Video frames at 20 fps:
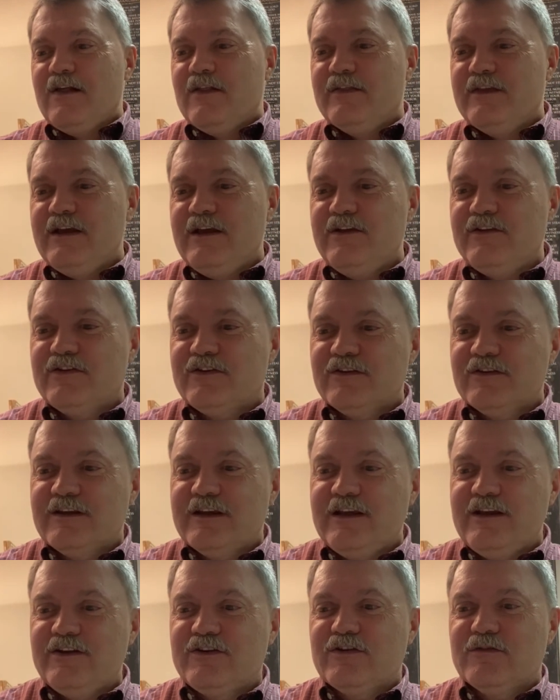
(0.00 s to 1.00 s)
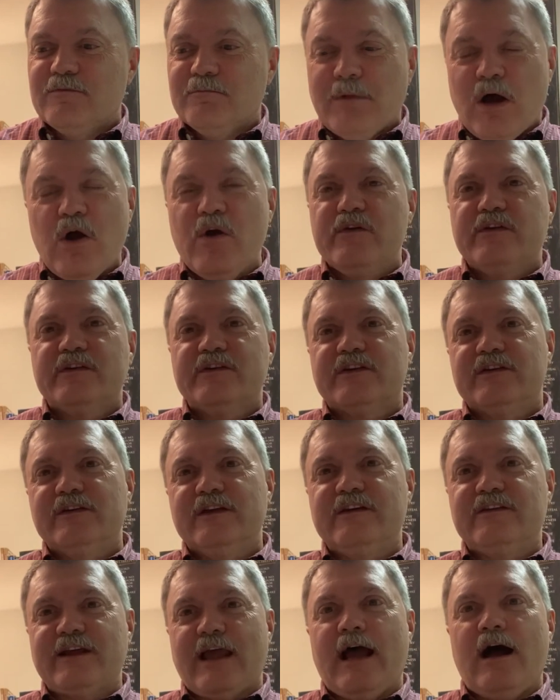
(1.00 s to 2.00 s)
These Moses and
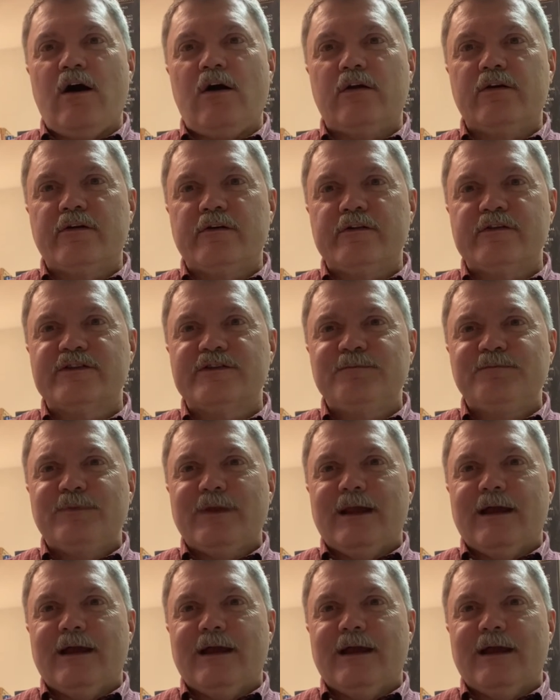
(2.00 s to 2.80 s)
these elders,